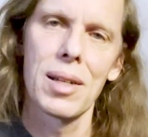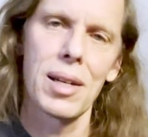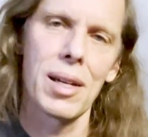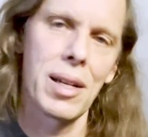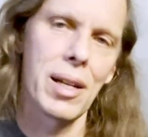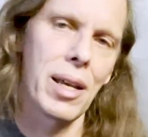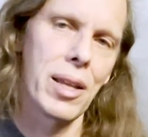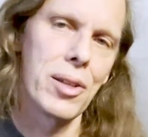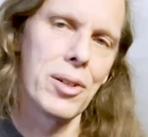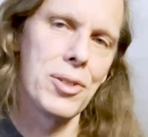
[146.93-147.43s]

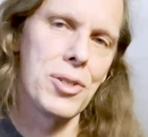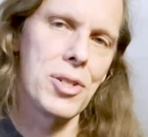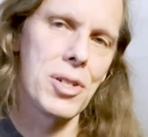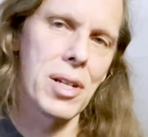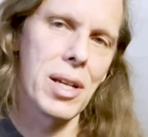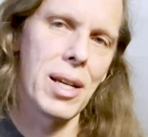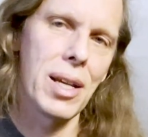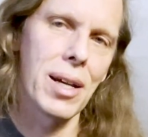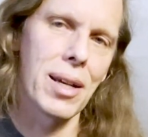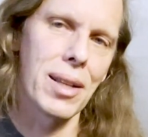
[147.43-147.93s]
another
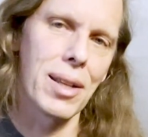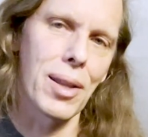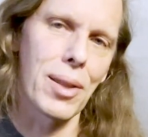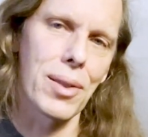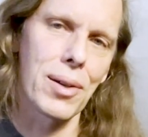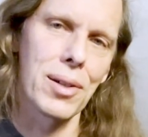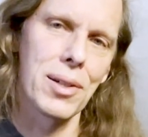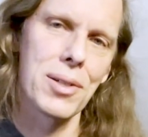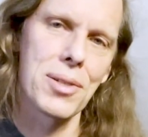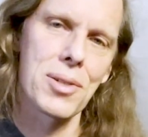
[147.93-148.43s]
G on the
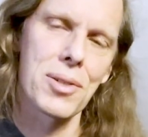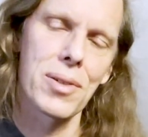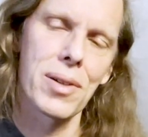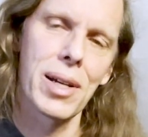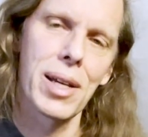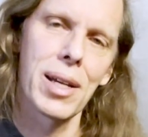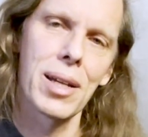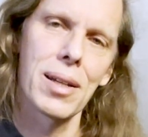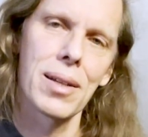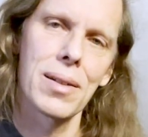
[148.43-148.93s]
3rd
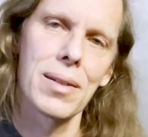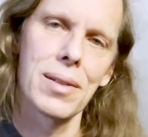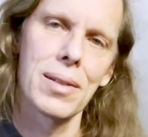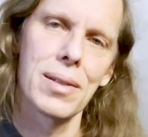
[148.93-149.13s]
string,